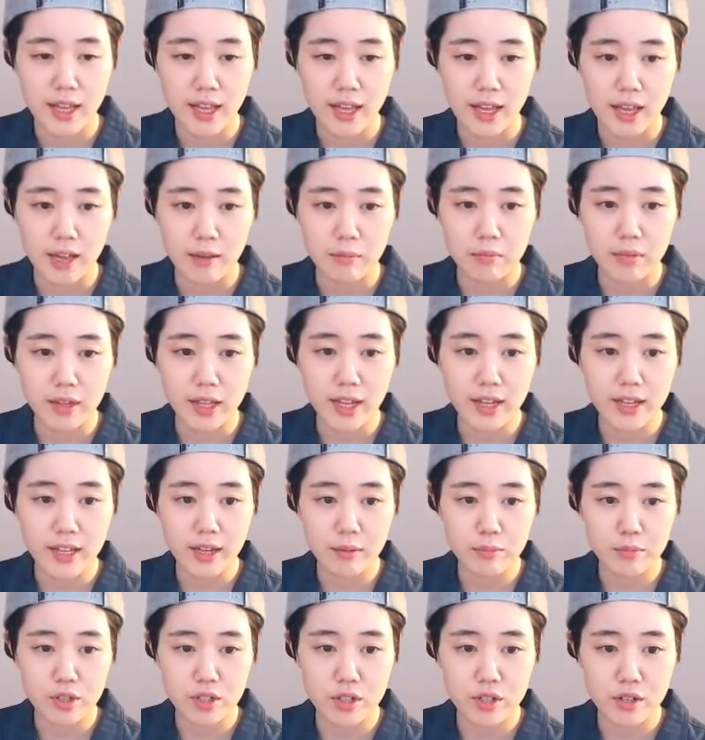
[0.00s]
and black
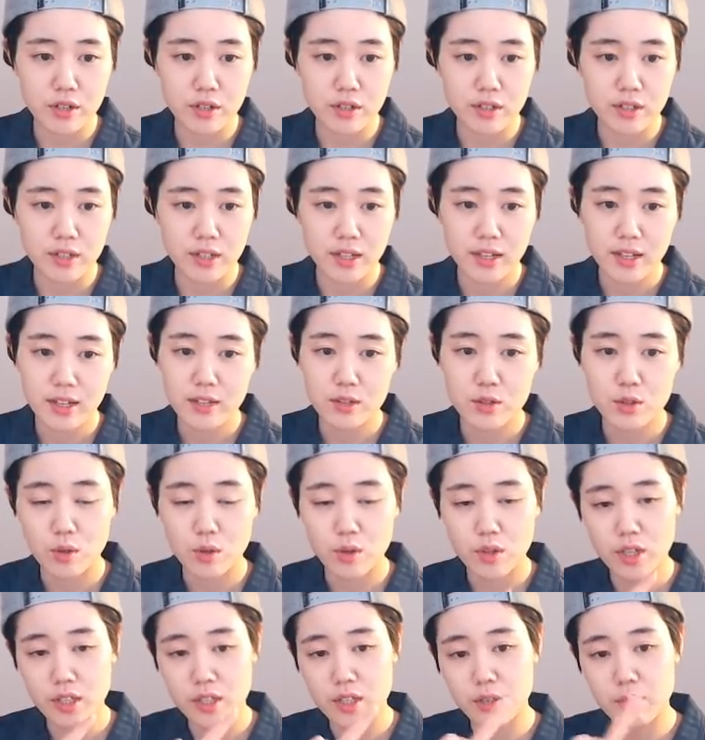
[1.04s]
captured, so
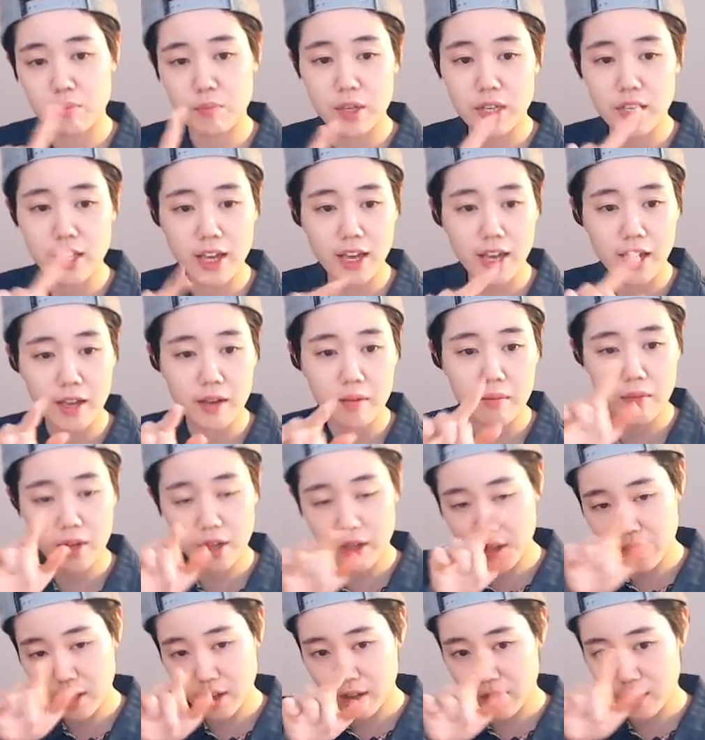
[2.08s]
it became
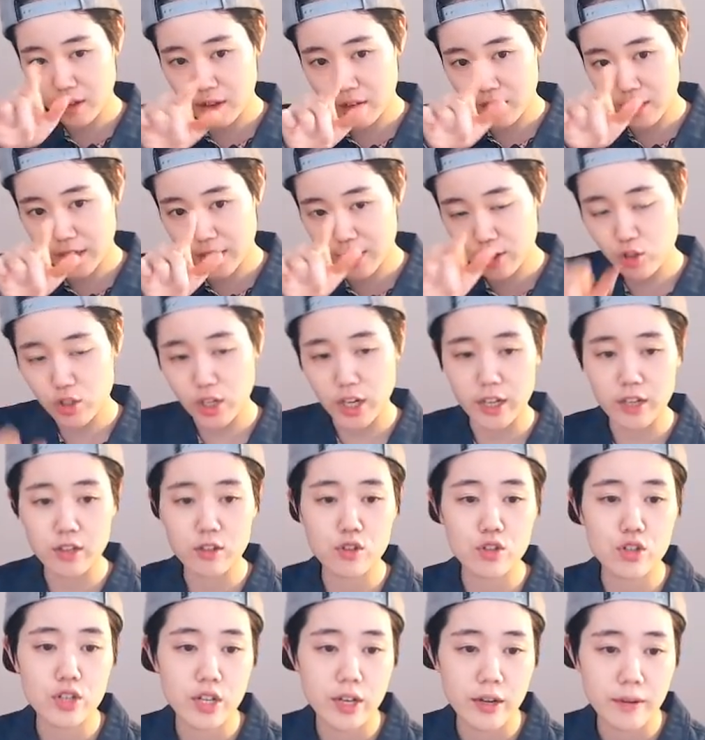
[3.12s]

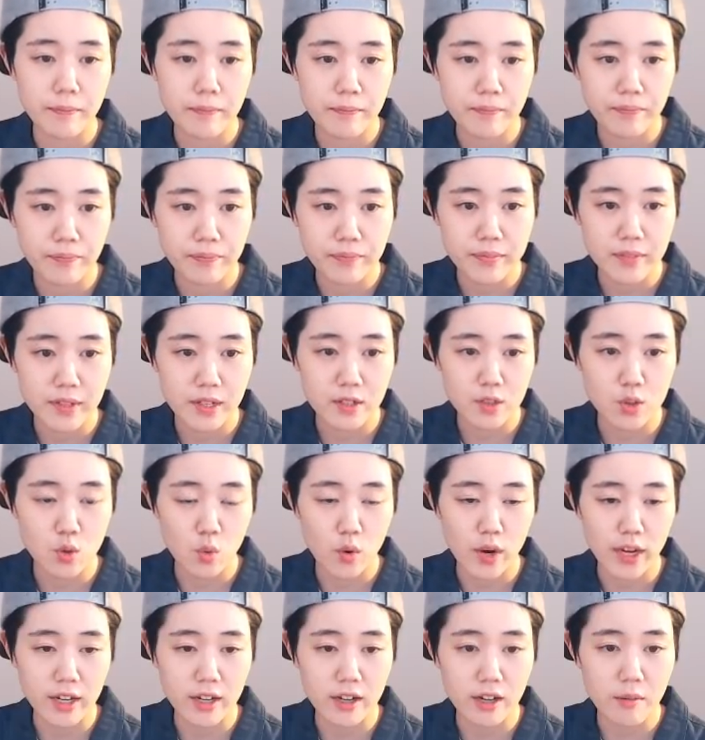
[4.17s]
exchange. So
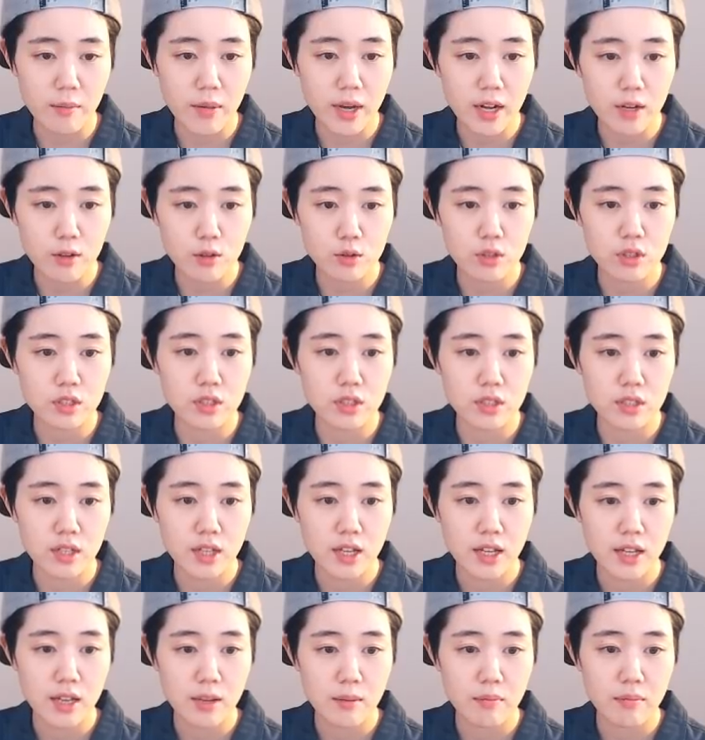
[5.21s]
white come out,
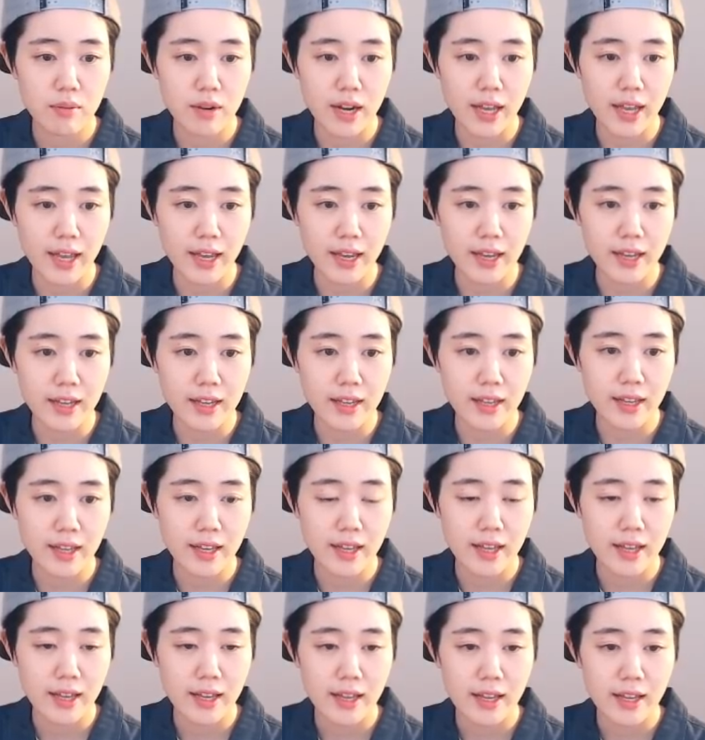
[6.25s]
black
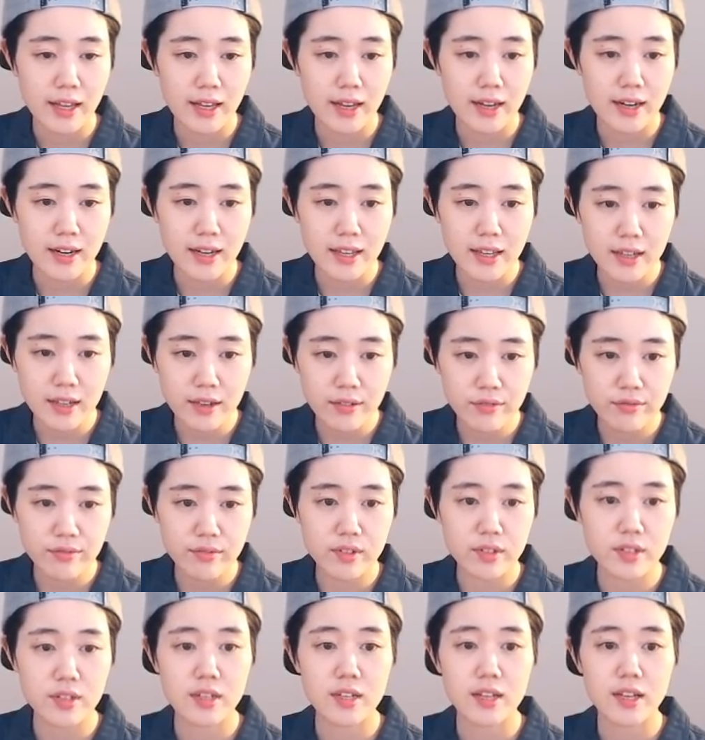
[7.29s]

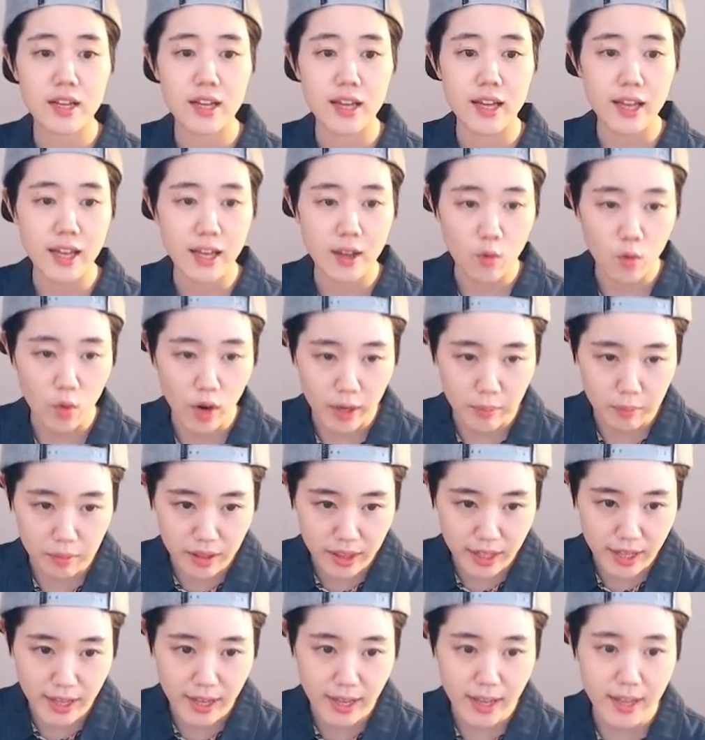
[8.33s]
leaved, and white
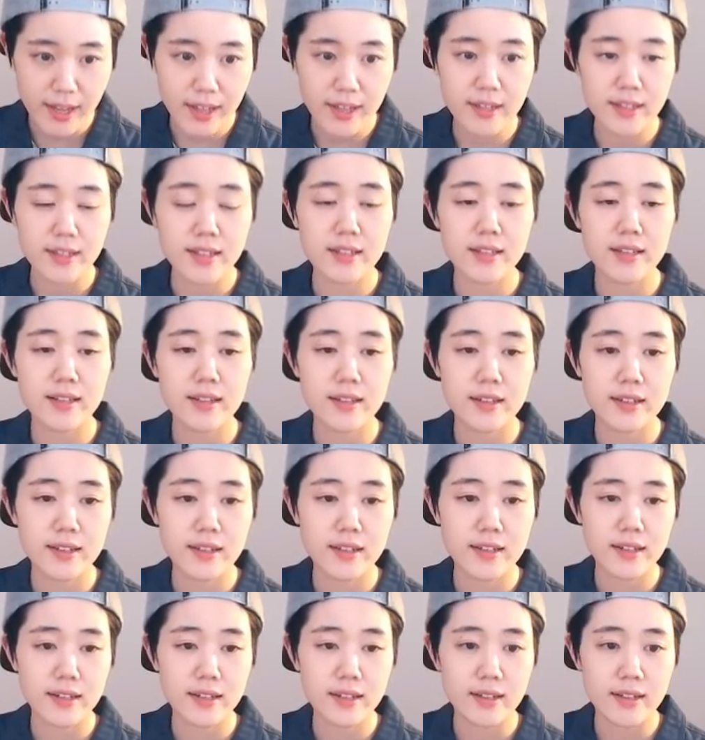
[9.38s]
played,
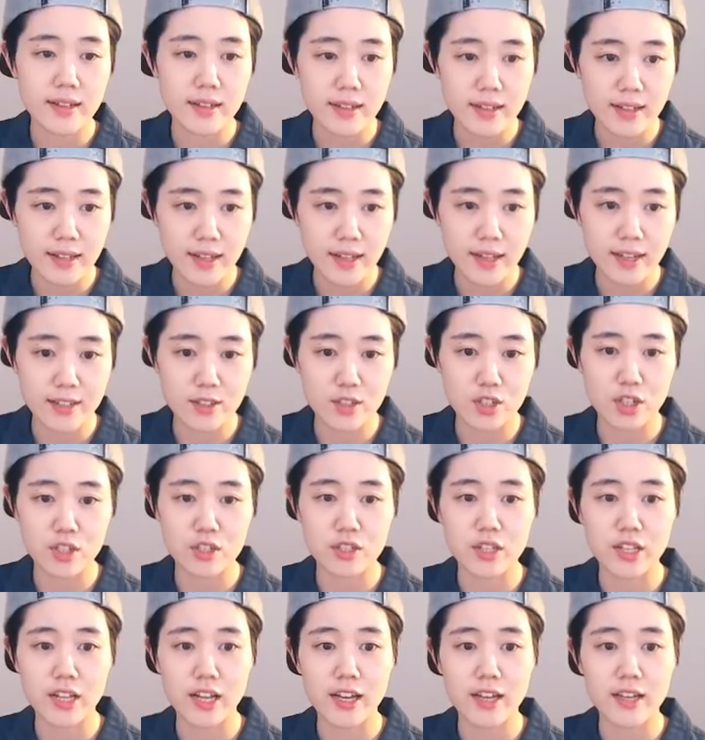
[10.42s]
and just
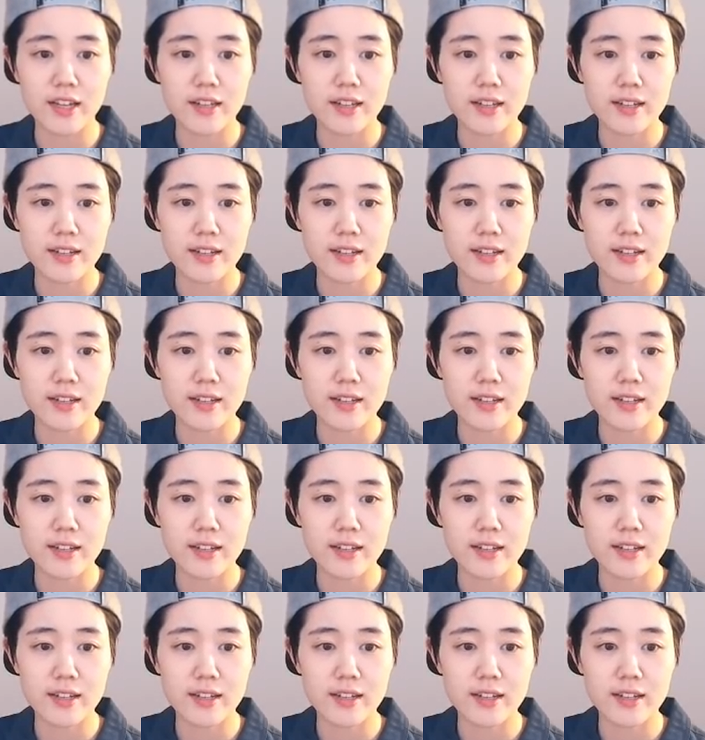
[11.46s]
like